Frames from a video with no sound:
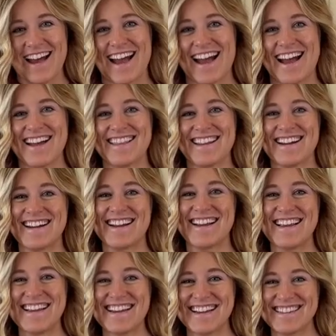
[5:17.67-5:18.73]
And there
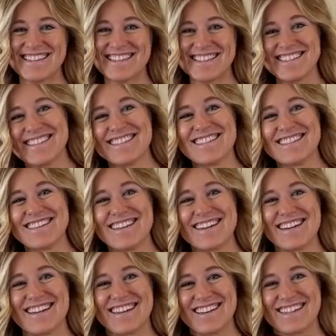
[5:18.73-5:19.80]
he is.
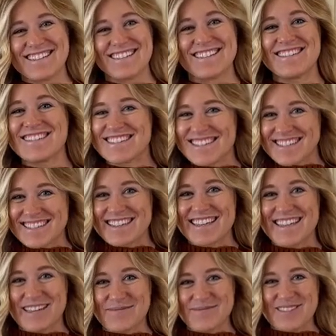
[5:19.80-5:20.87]
So you're just gonna
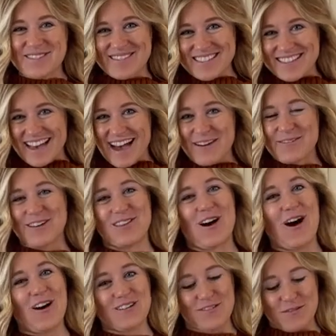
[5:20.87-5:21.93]
keep doing that with
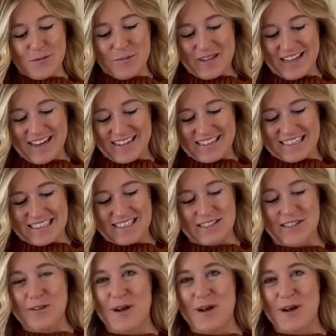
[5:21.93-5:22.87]
all of your bananas so you